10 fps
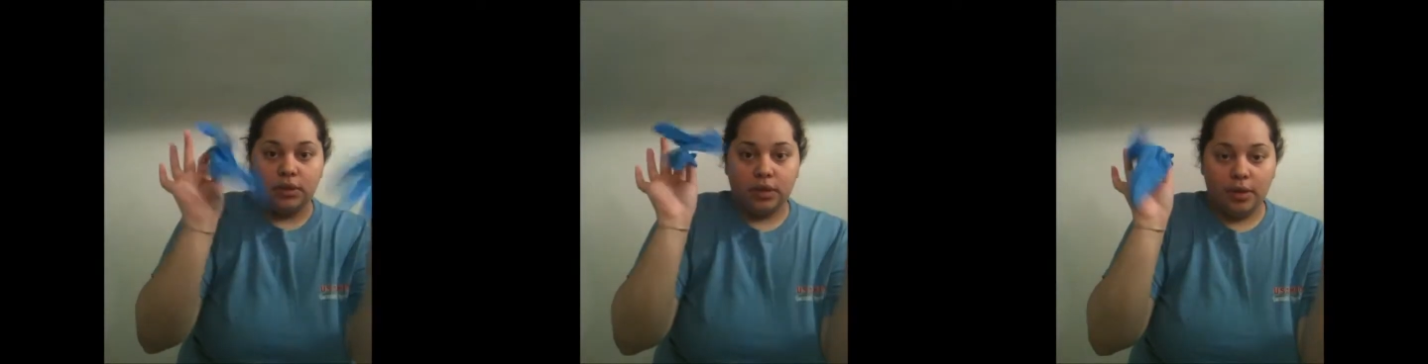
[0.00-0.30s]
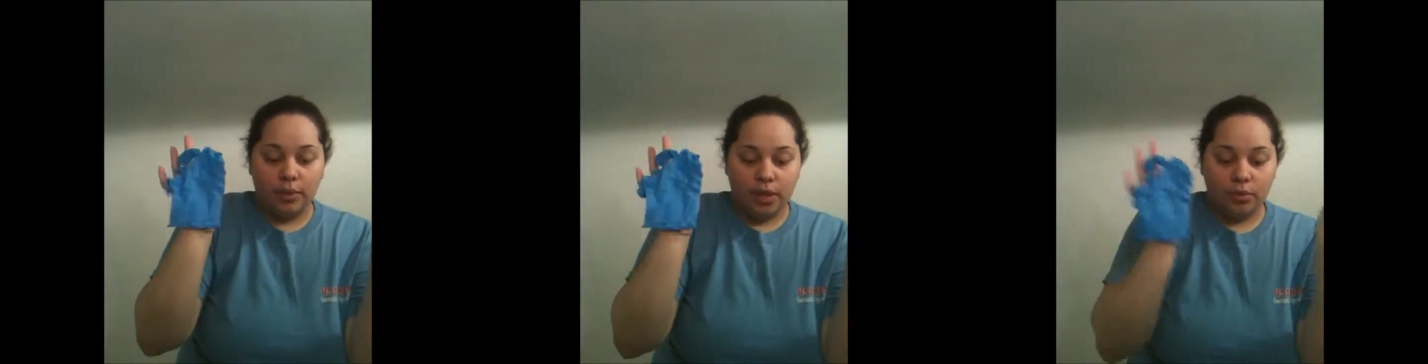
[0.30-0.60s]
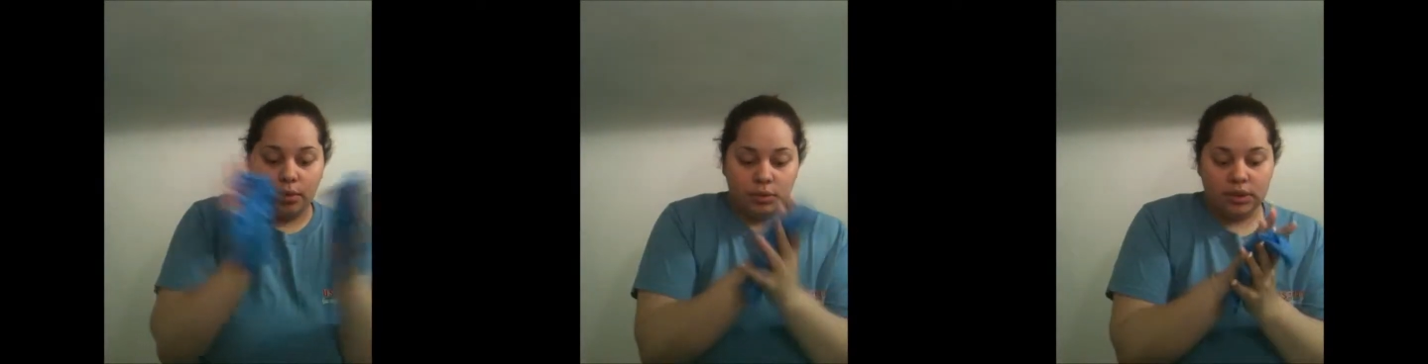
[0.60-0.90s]
That way
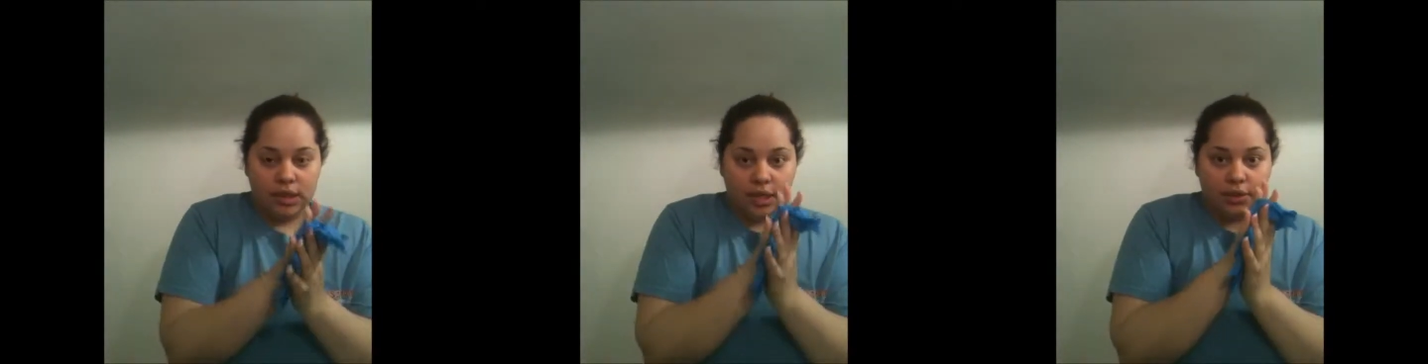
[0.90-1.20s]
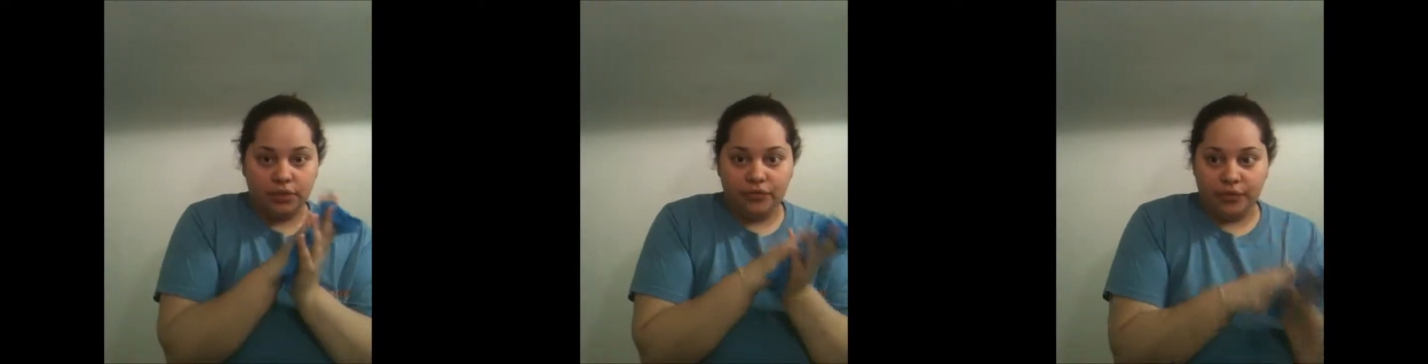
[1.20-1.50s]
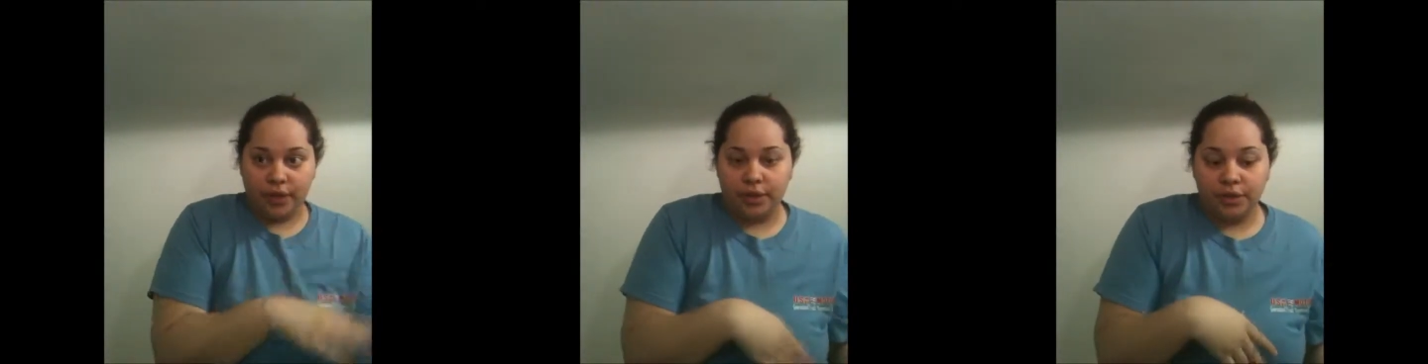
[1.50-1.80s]
you won't stain your
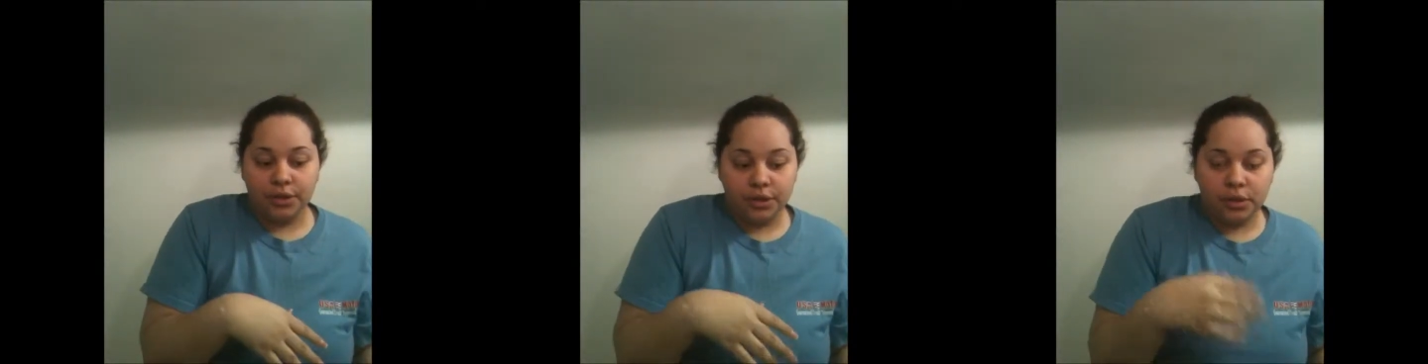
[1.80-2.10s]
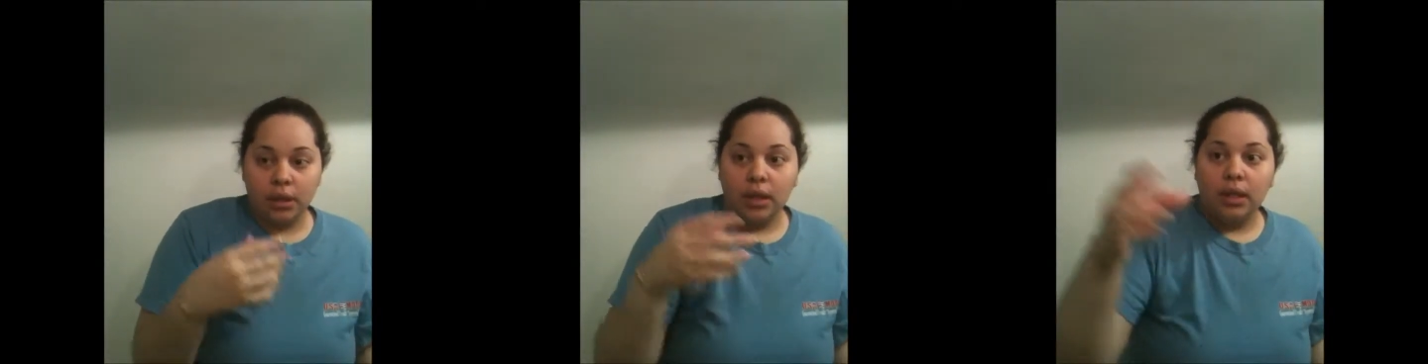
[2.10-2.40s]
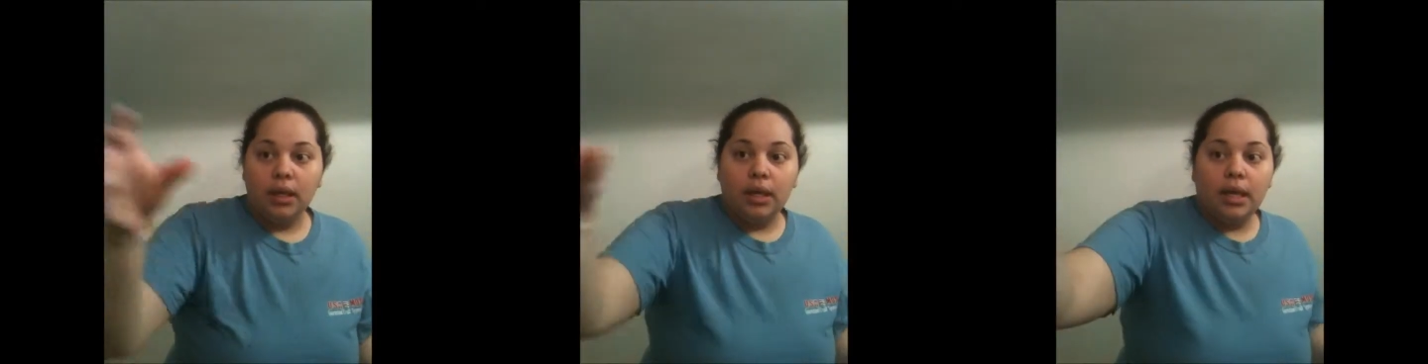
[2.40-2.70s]
fingers.
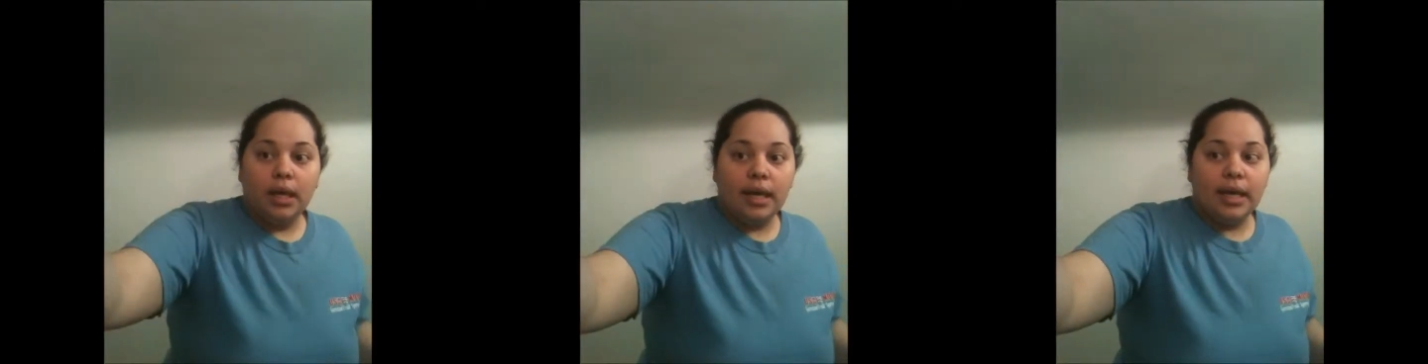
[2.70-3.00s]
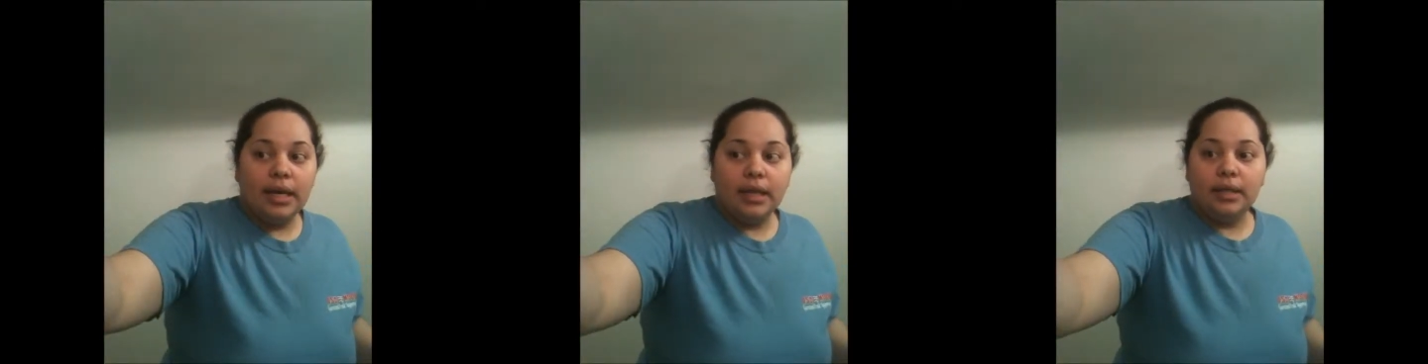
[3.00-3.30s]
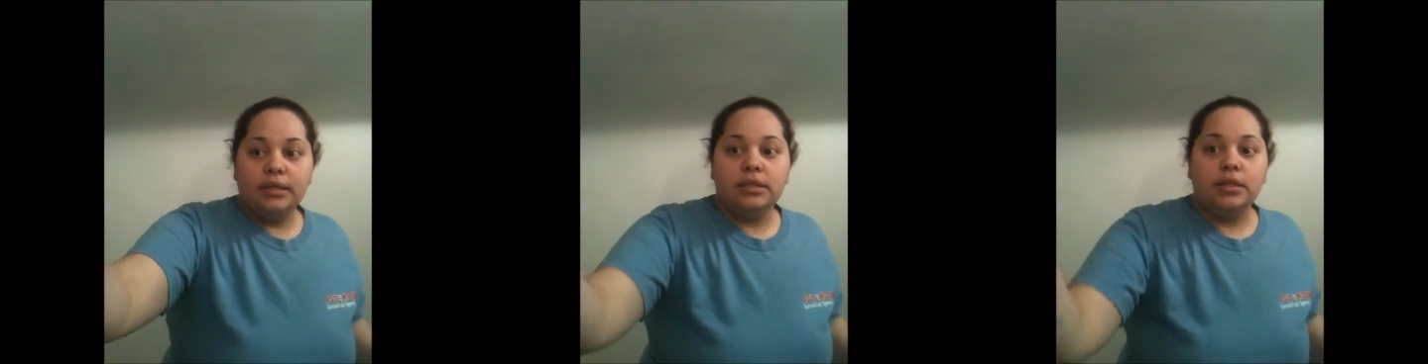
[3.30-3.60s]

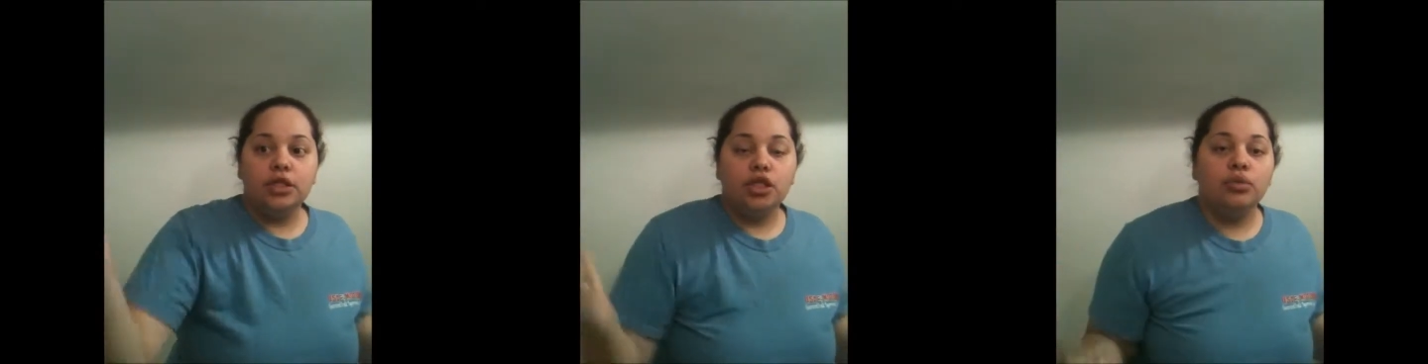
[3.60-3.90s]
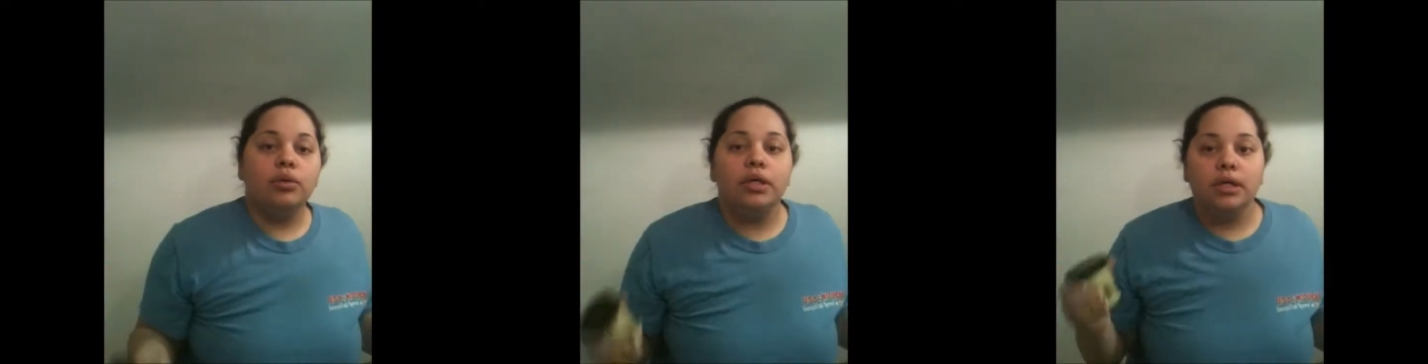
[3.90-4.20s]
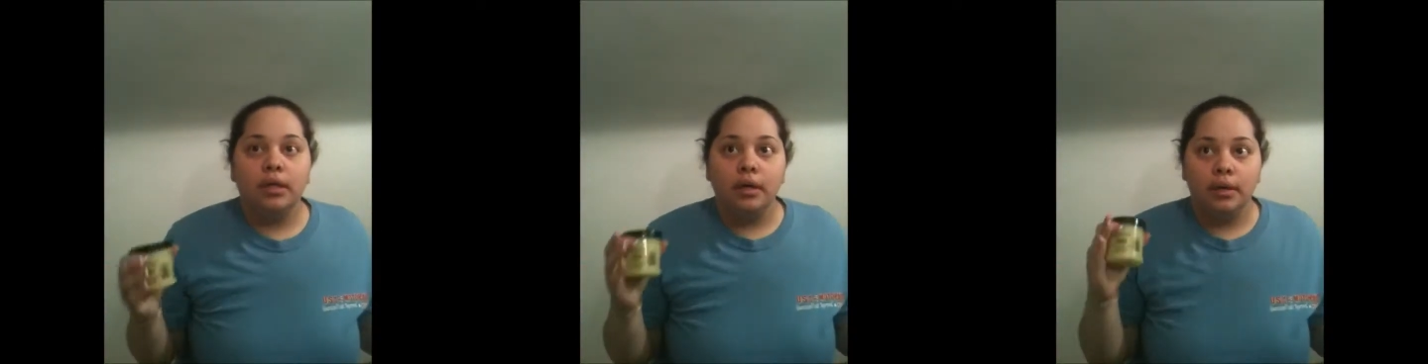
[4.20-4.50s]
And you want
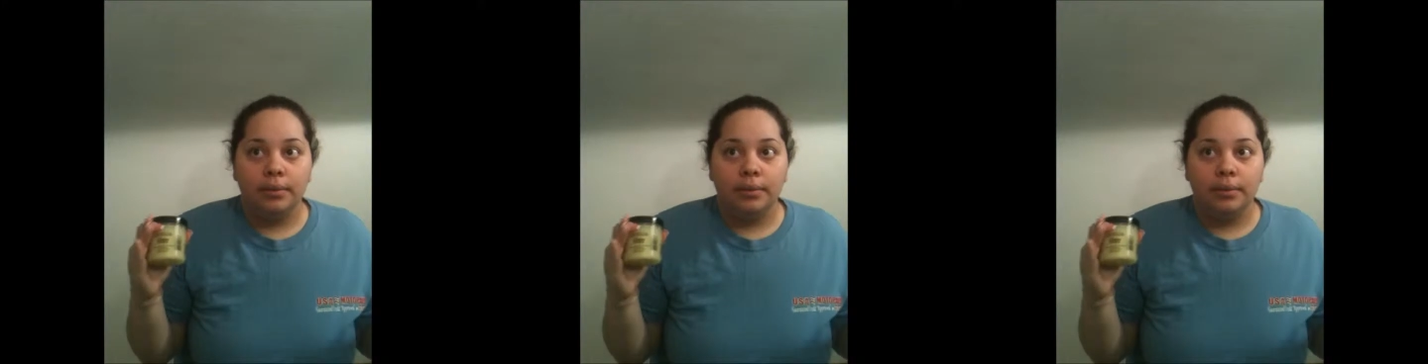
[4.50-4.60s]
to